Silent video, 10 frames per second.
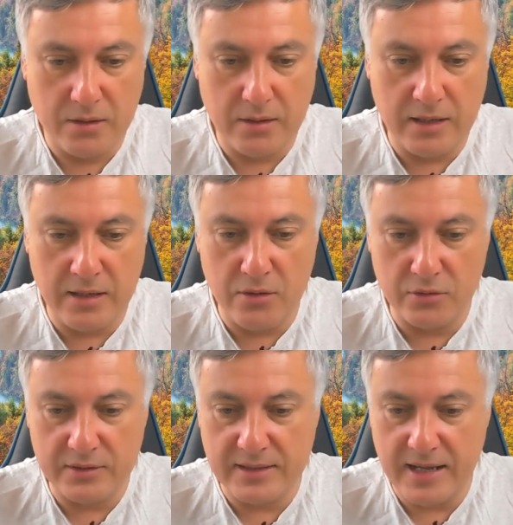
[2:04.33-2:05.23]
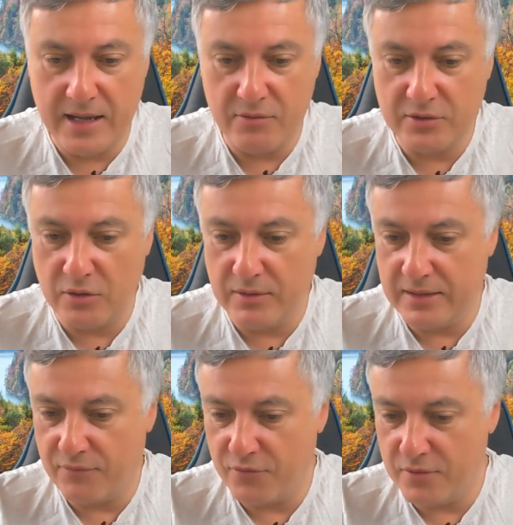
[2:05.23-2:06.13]
it looks now totally
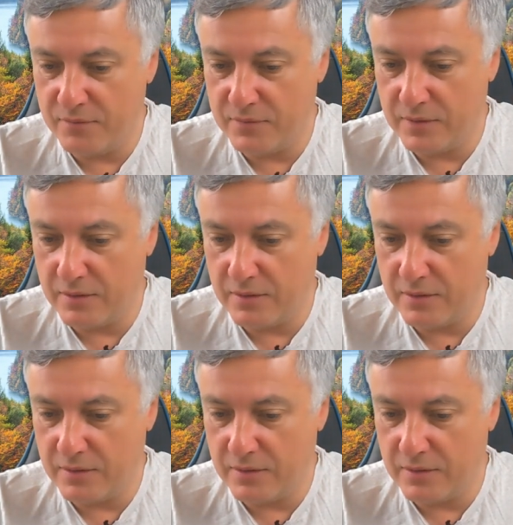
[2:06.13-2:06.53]
different